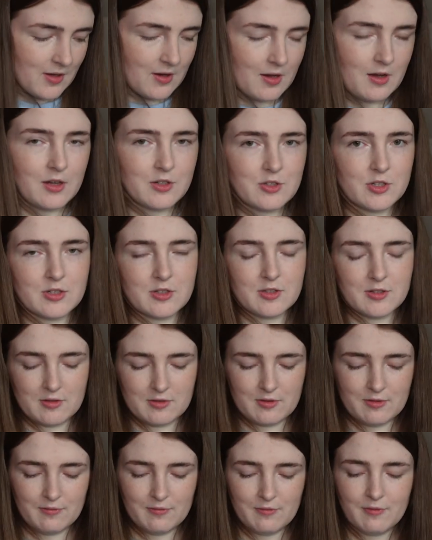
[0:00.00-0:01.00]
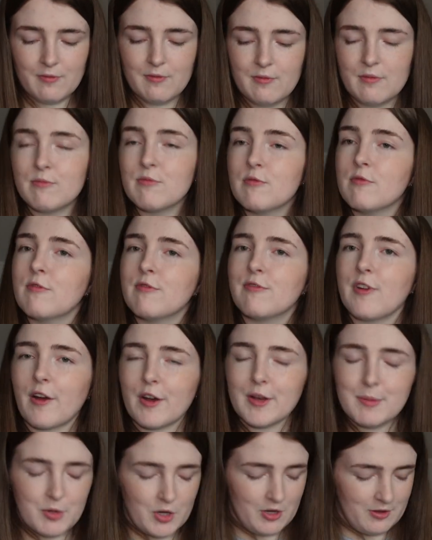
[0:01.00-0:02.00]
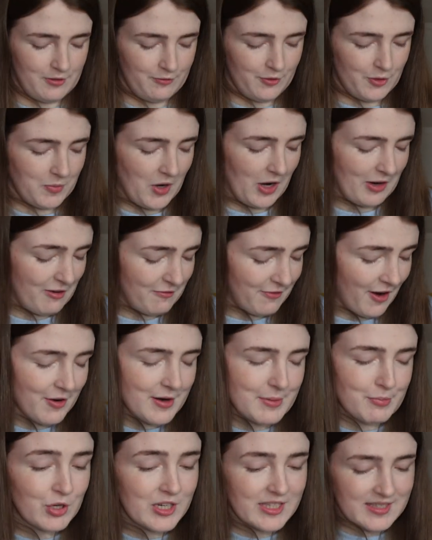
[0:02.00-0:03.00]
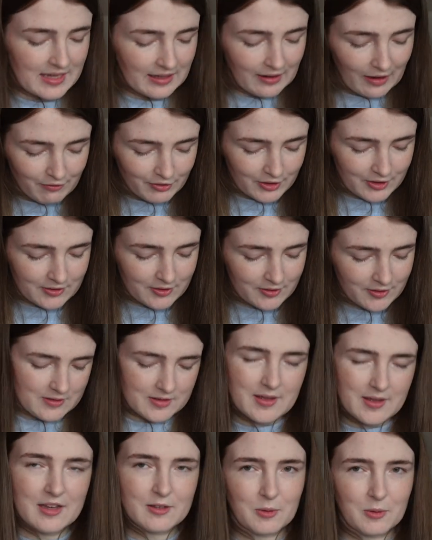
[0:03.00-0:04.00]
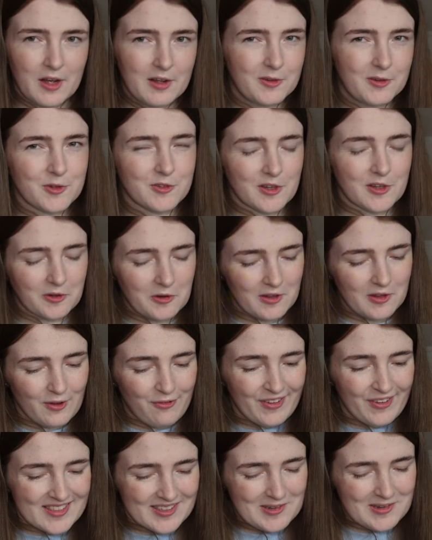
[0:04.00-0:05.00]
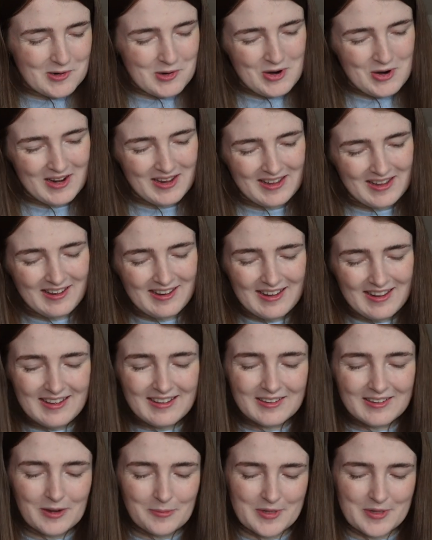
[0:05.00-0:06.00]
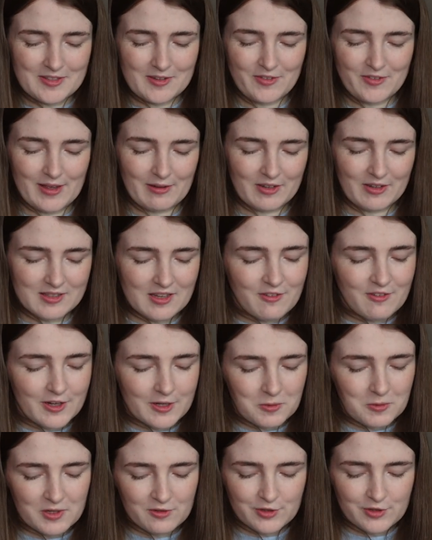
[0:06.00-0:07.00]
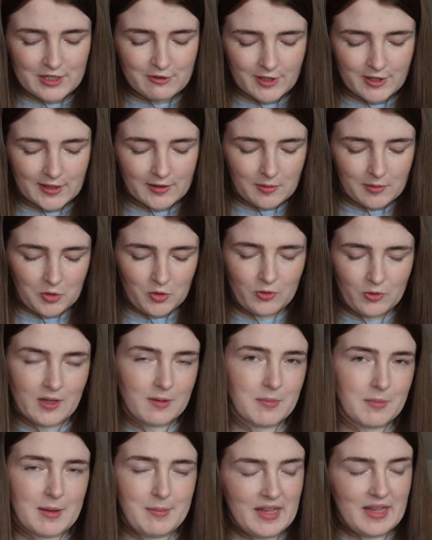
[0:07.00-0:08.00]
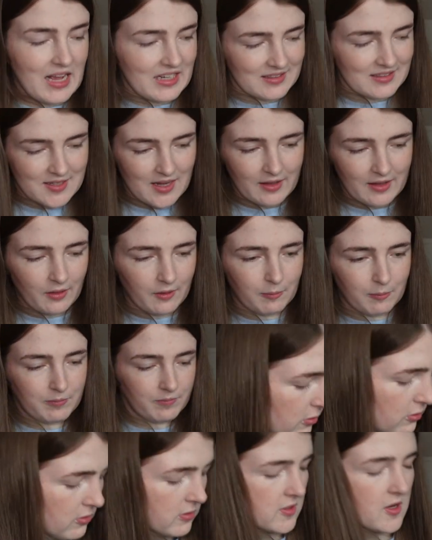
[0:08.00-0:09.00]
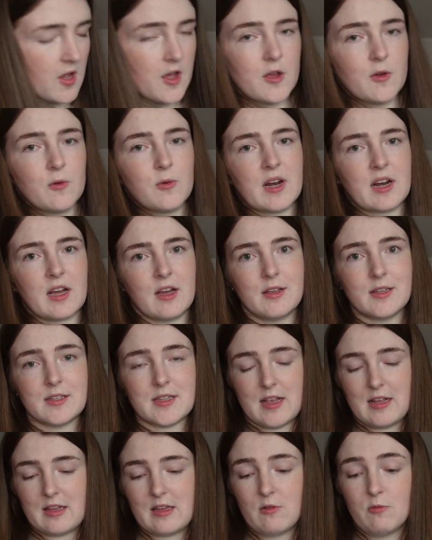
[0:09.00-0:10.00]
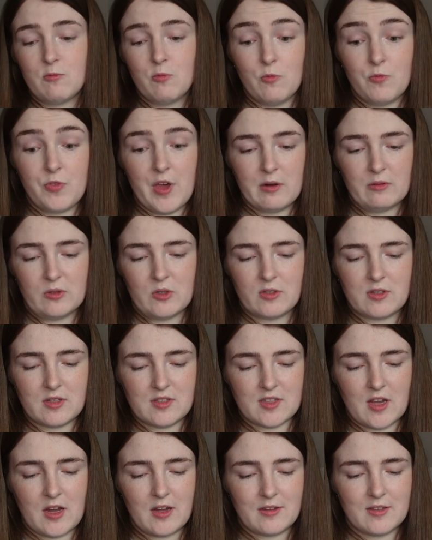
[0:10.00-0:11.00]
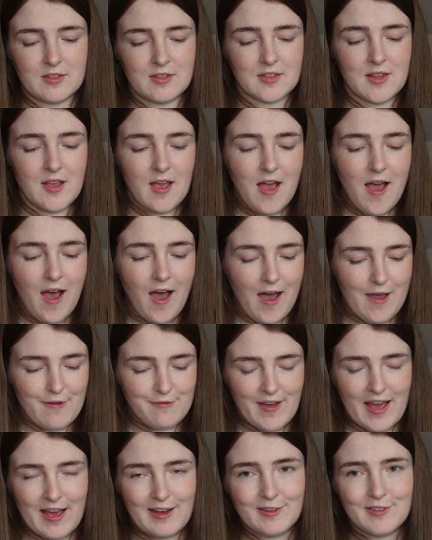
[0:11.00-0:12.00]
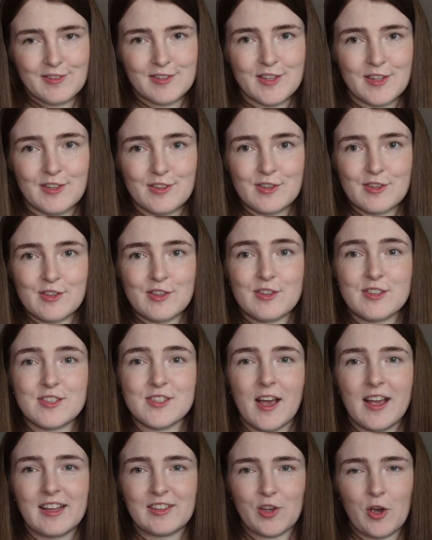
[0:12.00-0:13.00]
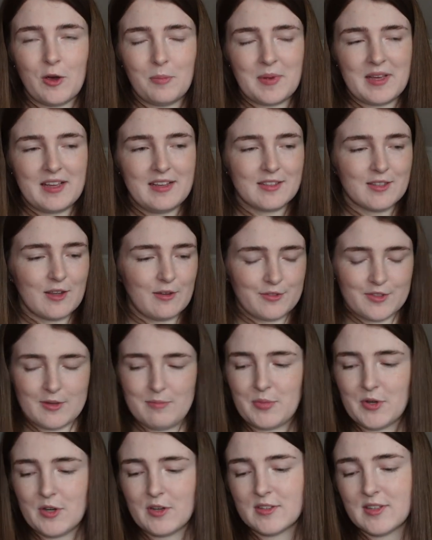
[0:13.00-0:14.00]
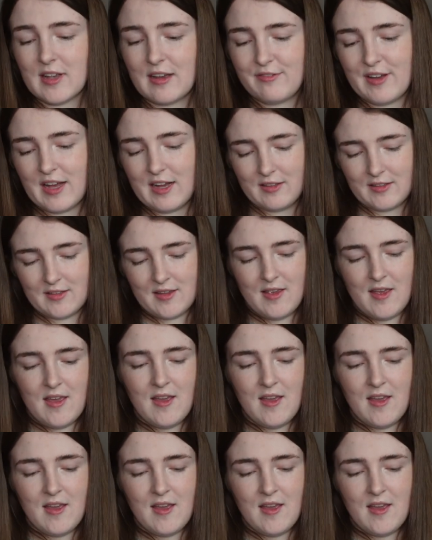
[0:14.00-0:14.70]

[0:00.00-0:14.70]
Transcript: are just very beautiful, very, very pretty covers. So that's why I also got the physical copies of them, because I really want to reread them all and maybe annotate them. Also, when I was in that Waterstones, I found signed copies of some books. I found